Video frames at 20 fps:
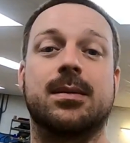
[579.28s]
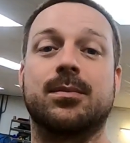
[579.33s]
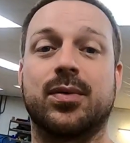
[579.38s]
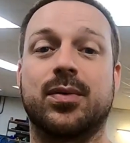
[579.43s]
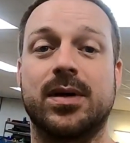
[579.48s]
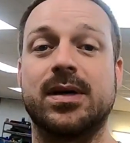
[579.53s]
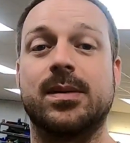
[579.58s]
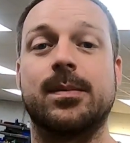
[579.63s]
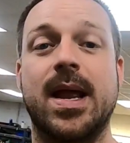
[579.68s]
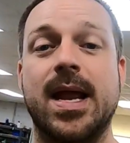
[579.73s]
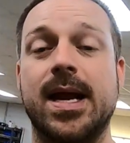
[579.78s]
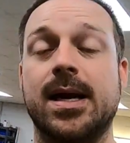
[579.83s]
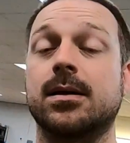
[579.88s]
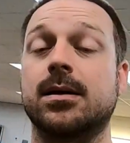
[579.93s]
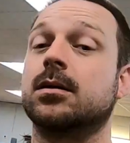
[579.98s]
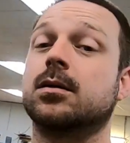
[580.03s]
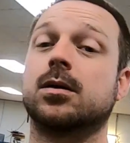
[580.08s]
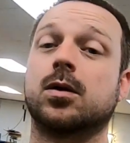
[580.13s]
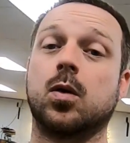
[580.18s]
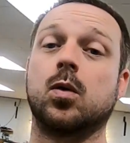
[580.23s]
in pre-made,
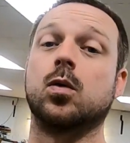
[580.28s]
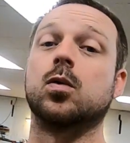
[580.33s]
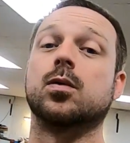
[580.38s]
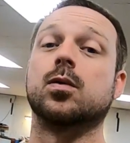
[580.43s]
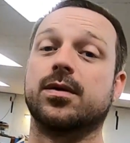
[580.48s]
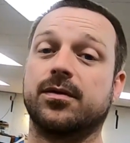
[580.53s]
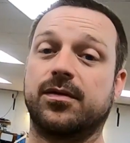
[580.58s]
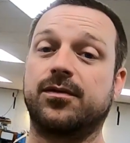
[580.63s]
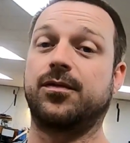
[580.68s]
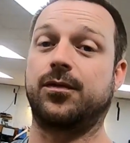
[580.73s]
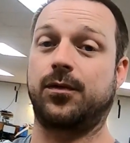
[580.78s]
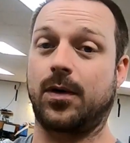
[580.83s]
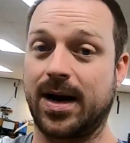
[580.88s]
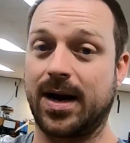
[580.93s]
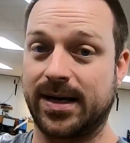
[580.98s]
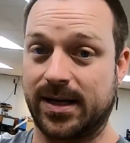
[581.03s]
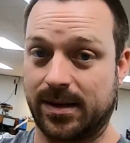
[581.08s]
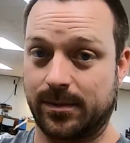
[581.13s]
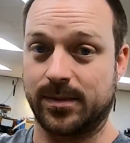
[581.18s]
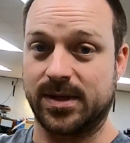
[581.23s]
cool. The
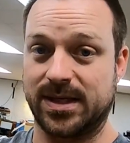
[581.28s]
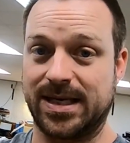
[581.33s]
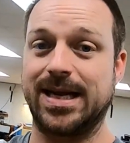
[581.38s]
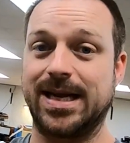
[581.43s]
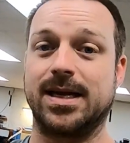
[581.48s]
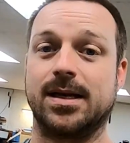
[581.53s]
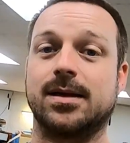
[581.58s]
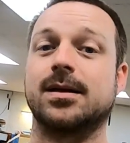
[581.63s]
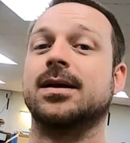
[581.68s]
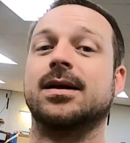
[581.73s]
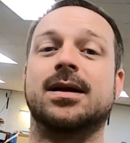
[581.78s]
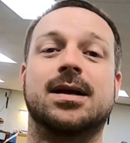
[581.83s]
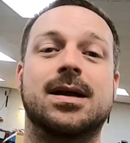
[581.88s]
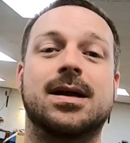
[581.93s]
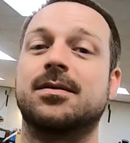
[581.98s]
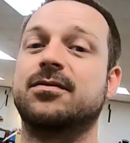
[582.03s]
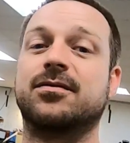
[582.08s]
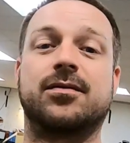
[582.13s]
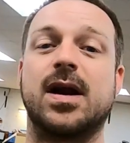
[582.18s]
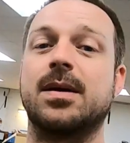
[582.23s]
frame did.
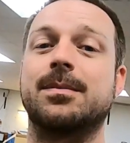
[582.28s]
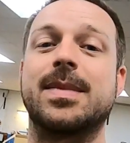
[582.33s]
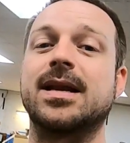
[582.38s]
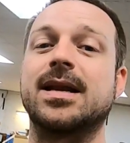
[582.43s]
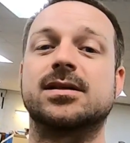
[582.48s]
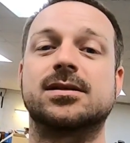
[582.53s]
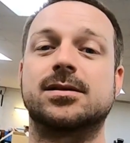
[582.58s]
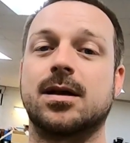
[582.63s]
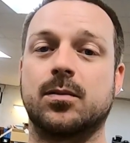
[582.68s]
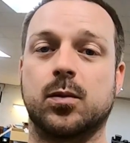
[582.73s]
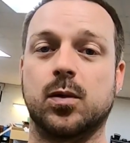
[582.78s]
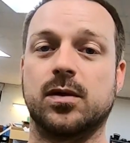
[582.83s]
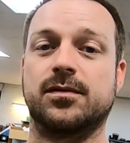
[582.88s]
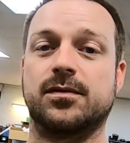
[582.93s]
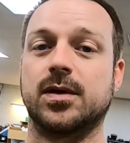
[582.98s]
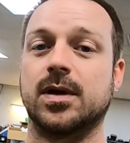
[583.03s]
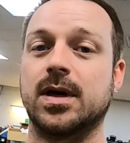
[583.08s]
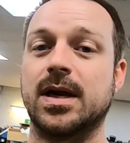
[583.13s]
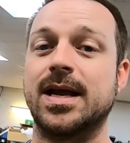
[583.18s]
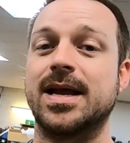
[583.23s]
Frame made a
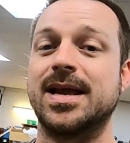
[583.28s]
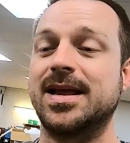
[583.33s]
subwoofer.